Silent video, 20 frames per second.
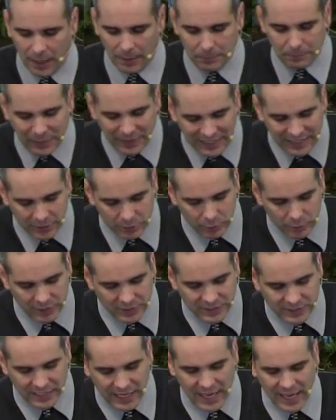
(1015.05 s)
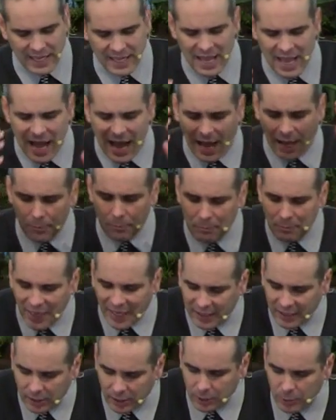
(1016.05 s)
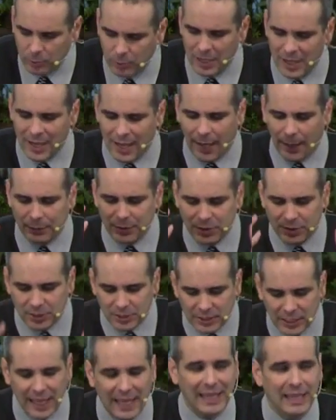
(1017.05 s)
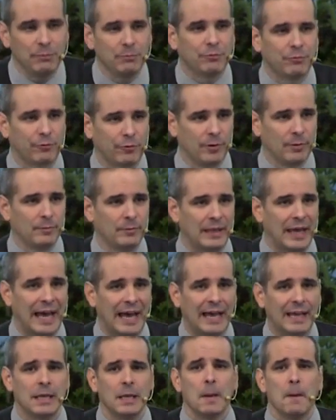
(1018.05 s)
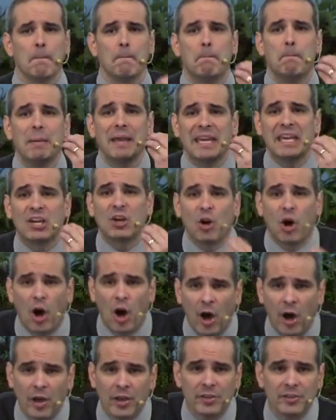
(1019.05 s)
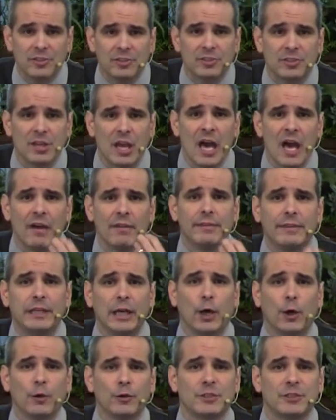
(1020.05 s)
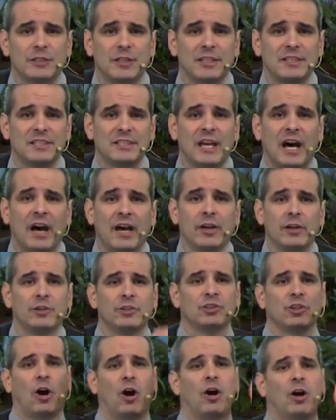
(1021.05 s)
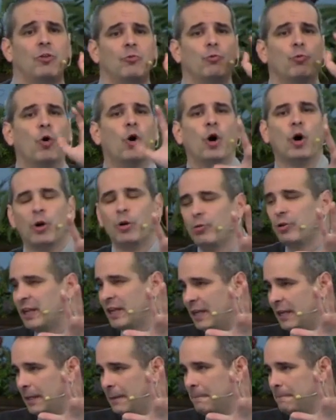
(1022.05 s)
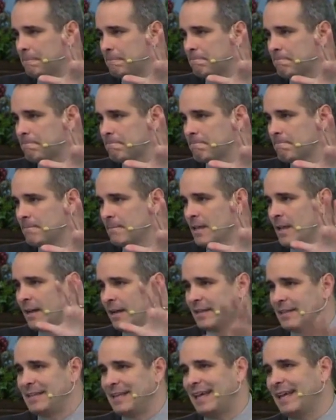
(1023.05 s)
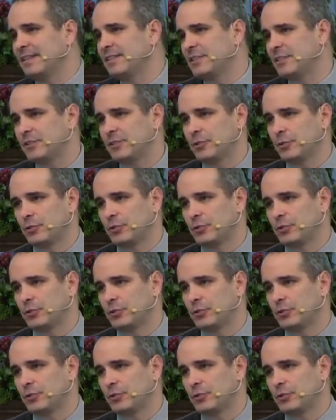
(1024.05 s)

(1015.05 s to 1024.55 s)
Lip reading: Peter is saying, I beg you, abstain from that because those desires are warring against your